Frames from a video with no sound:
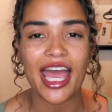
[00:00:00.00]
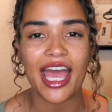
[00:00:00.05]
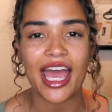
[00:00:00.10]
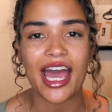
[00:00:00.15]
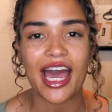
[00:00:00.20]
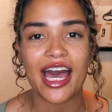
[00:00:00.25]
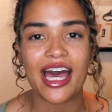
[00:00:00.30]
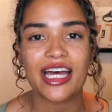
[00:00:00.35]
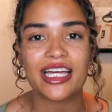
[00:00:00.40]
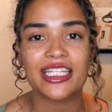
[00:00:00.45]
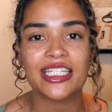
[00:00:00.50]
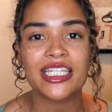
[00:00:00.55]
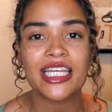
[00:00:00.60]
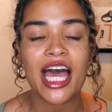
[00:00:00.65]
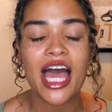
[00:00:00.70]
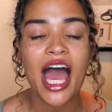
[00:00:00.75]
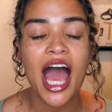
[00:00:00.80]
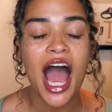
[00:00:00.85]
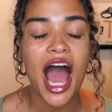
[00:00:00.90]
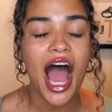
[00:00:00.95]
And
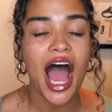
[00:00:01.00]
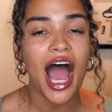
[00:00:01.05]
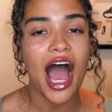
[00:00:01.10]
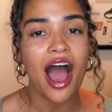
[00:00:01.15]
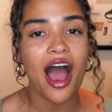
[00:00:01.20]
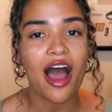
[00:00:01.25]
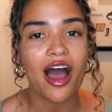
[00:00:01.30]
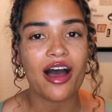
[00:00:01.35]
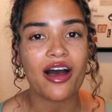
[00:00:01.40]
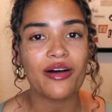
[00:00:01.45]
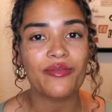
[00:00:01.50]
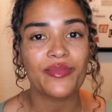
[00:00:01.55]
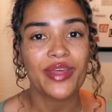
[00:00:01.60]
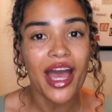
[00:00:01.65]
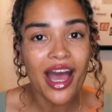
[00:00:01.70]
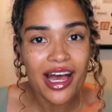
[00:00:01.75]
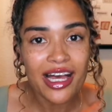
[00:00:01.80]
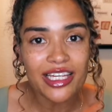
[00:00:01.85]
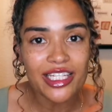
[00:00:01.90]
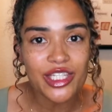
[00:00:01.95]
um,
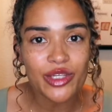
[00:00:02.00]
yeah,